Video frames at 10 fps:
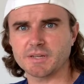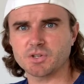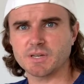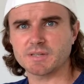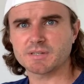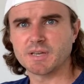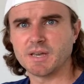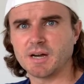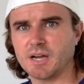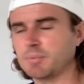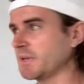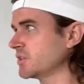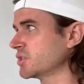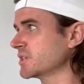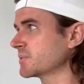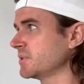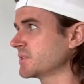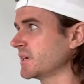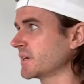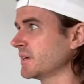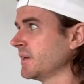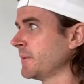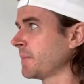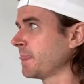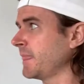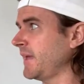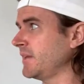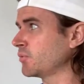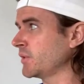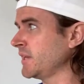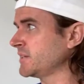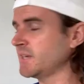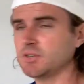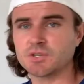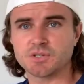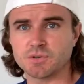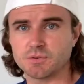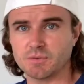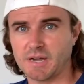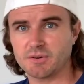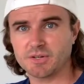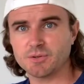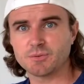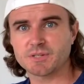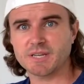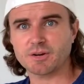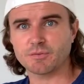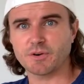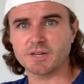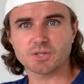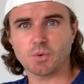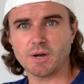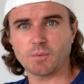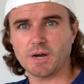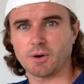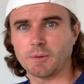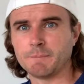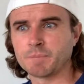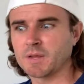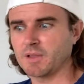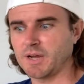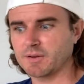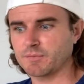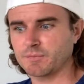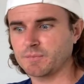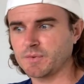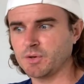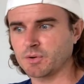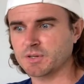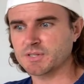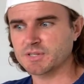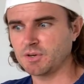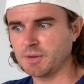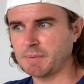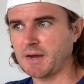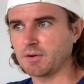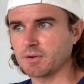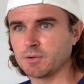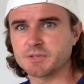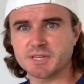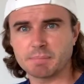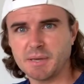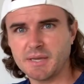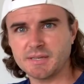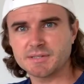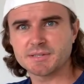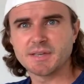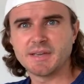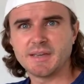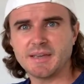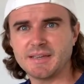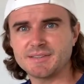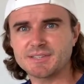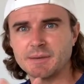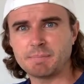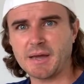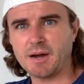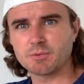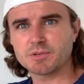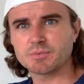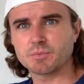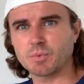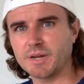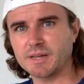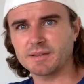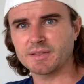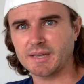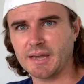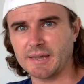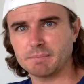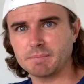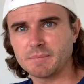chess. I played chess when I was younger, and it really teaches you how to use sacrifice quite well. Like, because it's not about losing a piece, it's about winning the game.